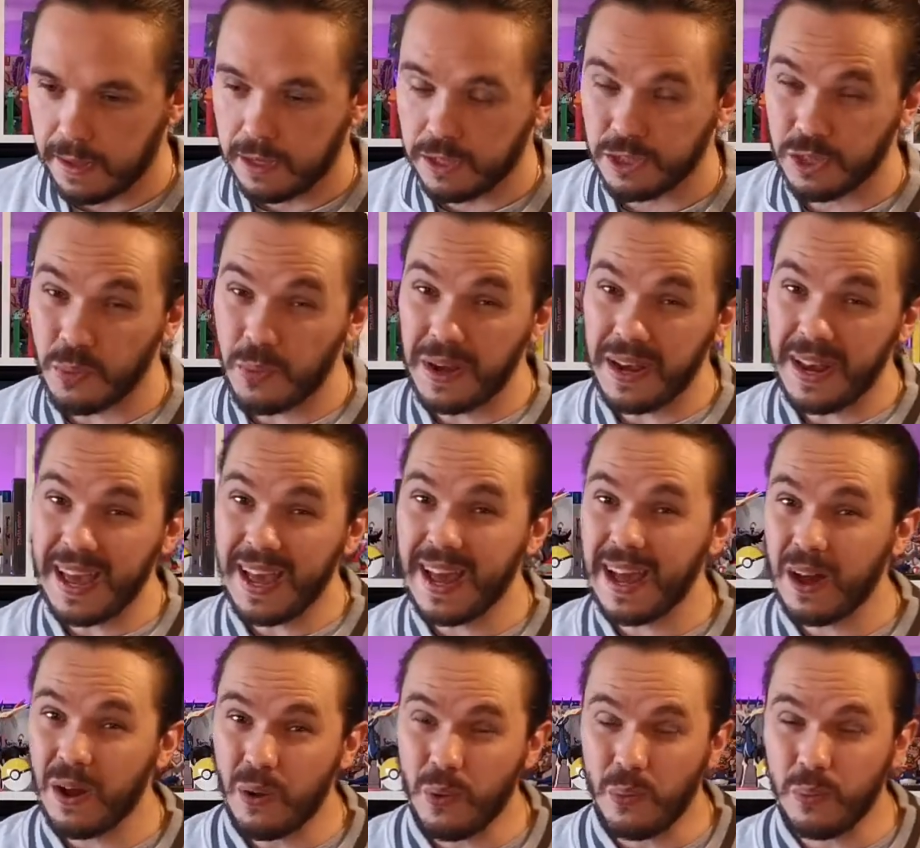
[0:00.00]
So
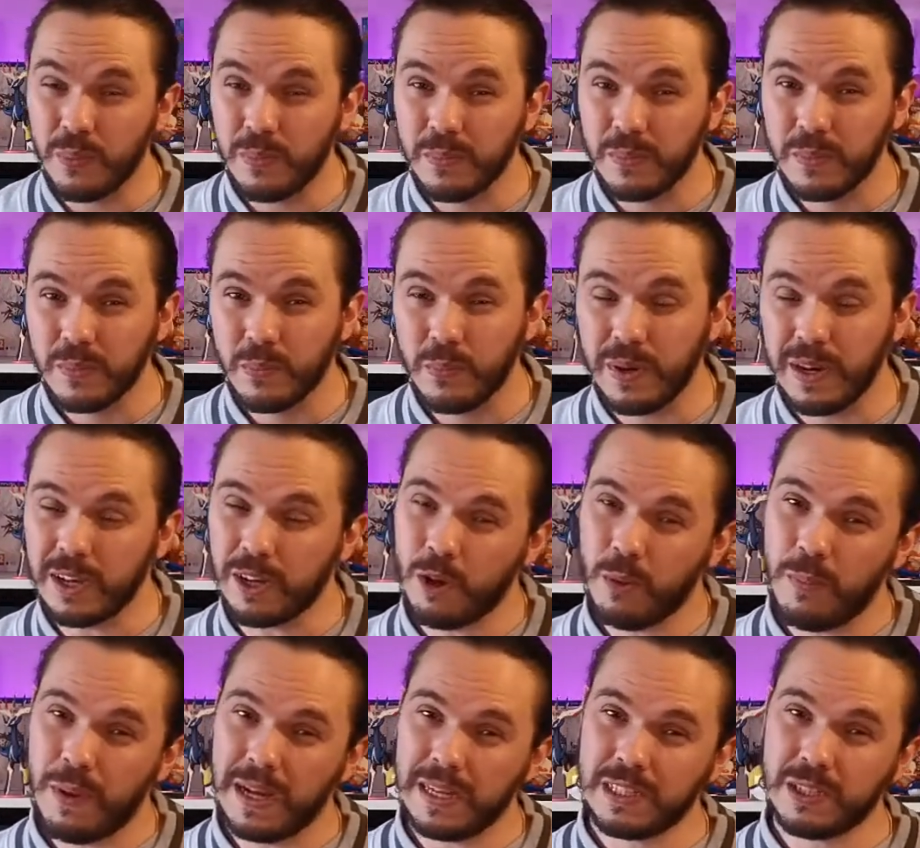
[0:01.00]
now, when I go
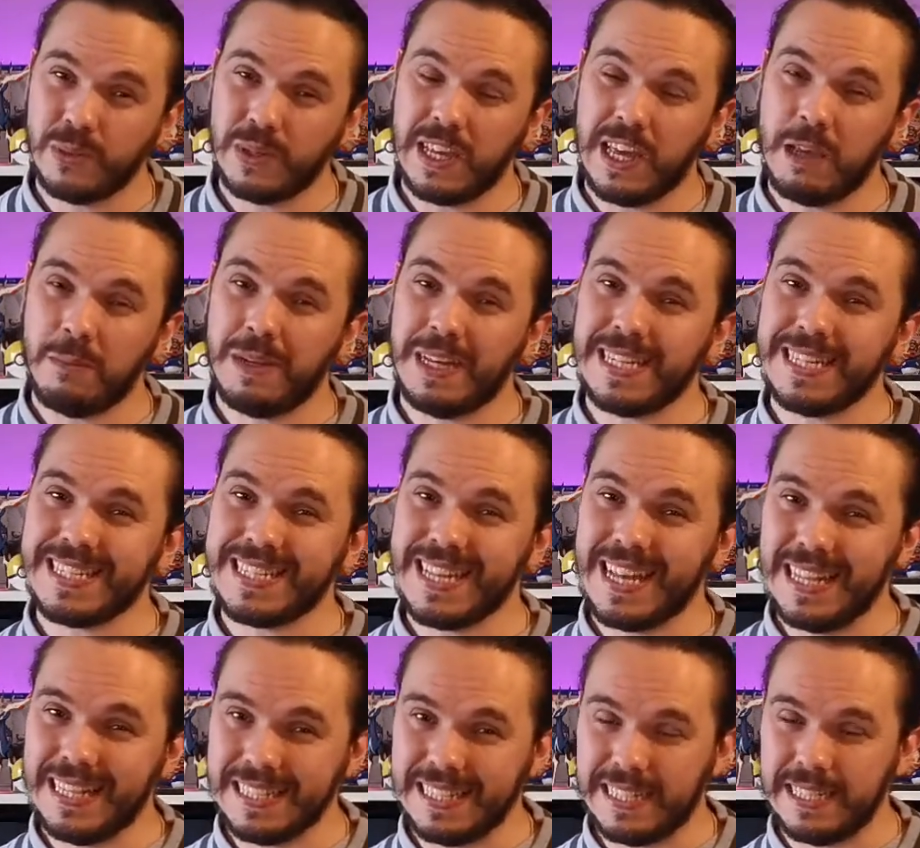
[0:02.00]
back to a game like
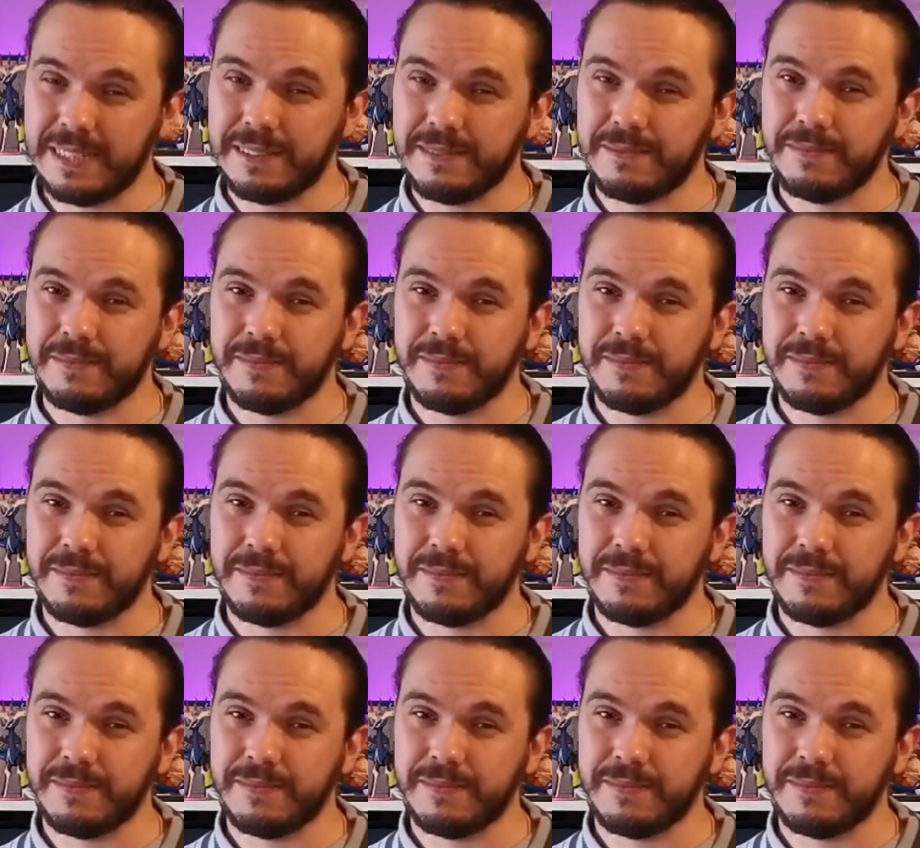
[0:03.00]
Zelda,